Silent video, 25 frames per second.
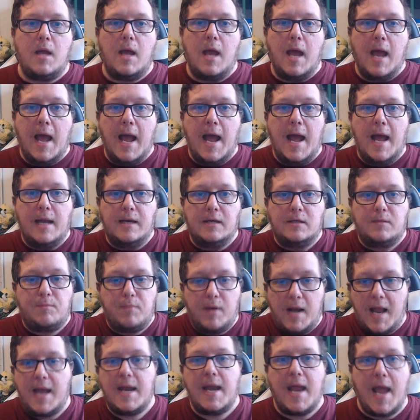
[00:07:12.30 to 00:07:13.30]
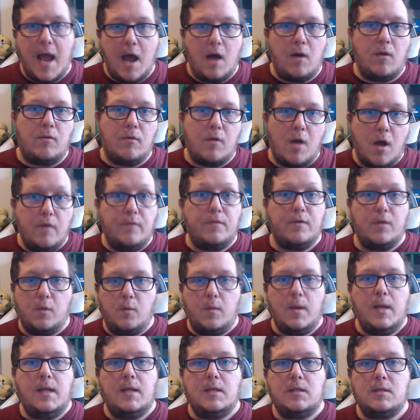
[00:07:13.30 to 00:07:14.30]
and plan it out over the
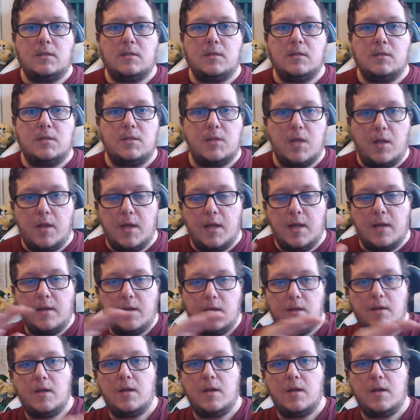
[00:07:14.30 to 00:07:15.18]
weeks so that,